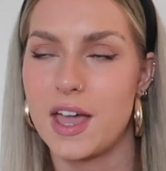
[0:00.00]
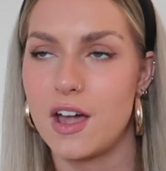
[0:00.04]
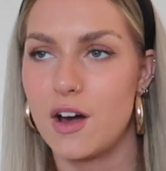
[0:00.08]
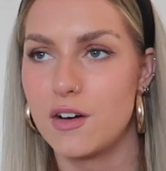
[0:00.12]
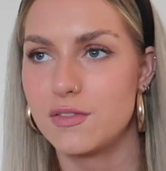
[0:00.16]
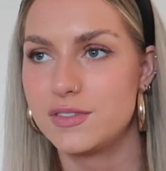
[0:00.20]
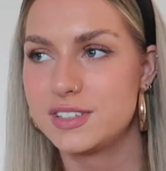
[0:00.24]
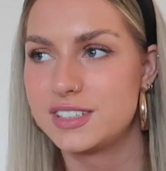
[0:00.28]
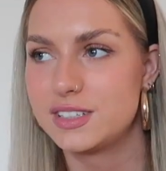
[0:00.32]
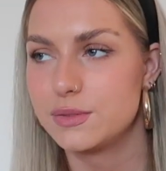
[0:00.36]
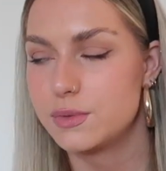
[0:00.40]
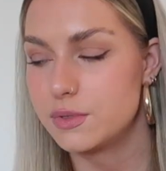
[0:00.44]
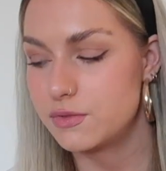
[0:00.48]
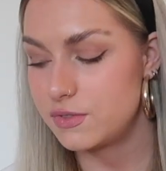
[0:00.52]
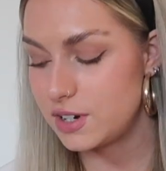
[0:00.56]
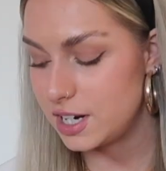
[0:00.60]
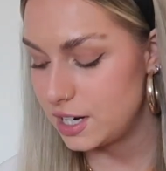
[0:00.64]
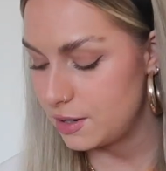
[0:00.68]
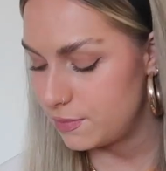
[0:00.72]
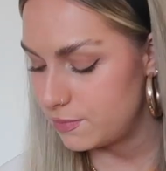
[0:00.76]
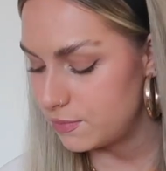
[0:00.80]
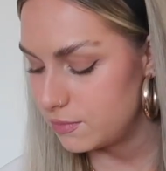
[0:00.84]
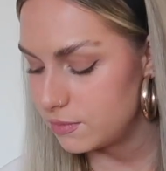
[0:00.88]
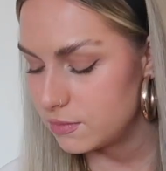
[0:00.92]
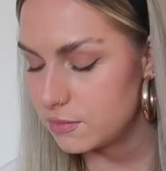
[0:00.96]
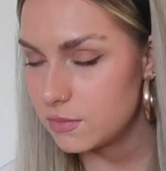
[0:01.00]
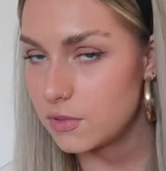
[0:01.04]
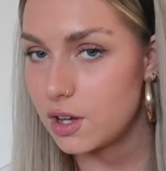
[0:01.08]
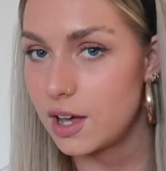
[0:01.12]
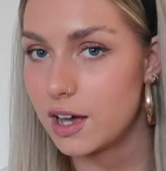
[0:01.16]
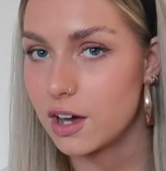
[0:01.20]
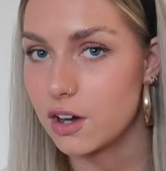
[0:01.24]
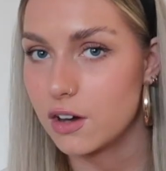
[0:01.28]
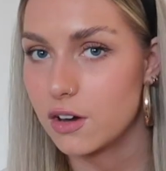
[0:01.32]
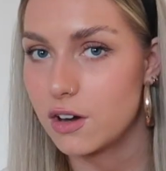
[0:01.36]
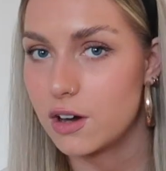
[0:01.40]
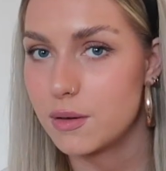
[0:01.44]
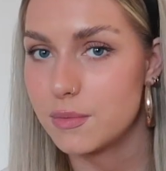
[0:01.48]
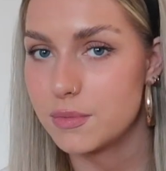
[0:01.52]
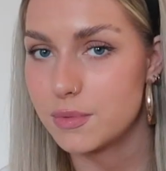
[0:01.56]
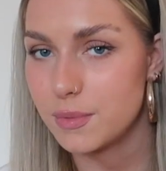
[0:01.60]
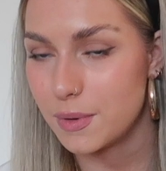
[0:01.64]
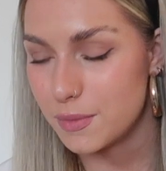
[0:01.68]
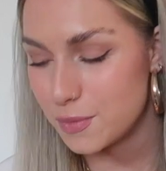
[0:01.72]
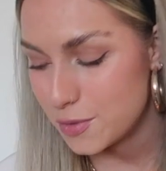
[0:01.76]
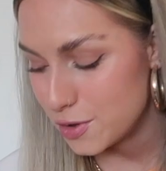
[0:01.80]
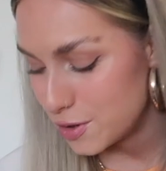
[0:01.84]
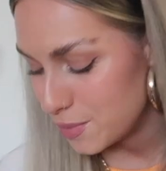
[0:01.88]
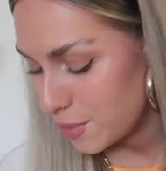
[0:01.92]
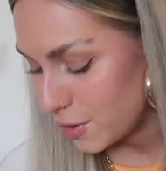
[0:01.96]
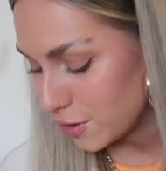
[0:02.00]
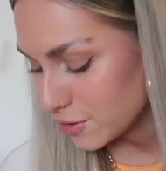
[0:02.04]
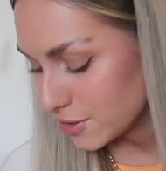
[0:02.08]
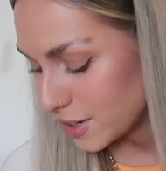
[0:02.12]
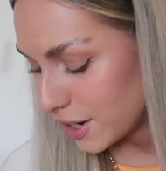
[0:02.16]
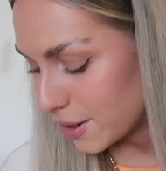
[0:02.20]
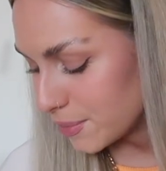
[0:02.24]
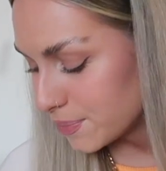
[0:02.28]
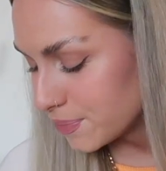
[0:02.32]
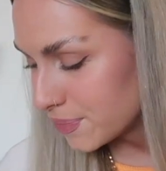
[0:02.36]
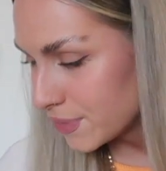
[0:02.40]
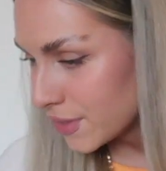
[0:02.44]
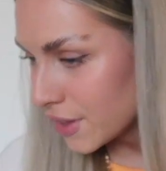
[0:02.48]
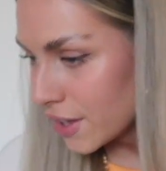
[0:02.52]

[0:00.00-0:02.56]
Obviously we're really, hang on, I can't put my water bottle down.